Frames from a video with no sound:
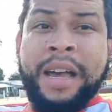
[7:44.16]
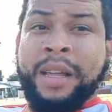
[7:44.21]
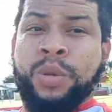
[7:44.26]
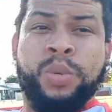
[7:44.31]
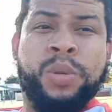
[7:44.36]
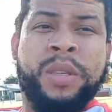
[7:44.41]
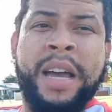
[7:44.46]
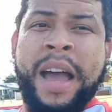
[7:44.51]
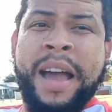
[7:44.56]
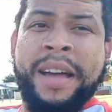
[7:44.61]
I
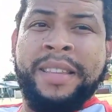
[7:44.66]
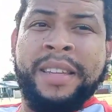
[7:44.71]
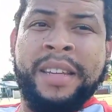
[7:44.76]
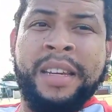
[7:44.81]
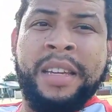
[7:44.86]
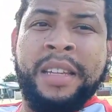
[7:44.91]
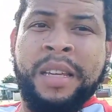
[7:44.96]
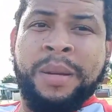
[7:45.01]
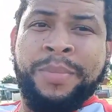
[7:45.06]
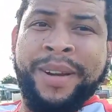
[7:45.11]
too tired
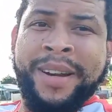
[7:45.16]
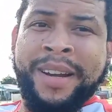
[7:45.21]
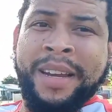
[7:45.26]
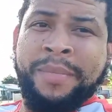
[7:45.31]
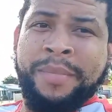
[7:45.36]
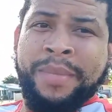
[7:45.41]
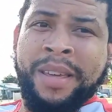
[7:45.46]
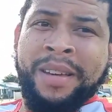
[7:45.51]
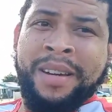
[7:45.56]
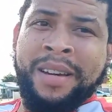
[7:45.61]
today to bring
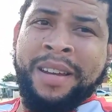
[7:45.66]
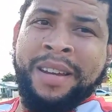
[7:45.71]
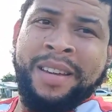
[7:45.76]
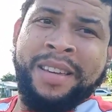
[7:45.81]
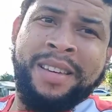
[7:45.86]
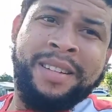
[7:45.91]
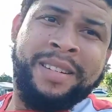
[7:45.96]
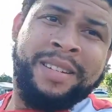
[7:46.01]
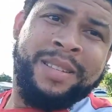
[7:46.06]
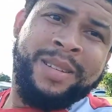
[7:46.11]
them
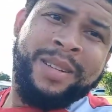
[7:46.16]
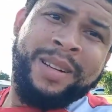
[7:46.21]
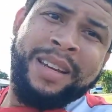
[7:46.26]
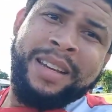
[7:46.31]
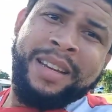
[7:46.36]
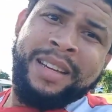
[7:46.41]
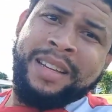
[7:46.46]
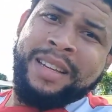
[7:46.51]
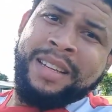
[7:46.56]
other girls all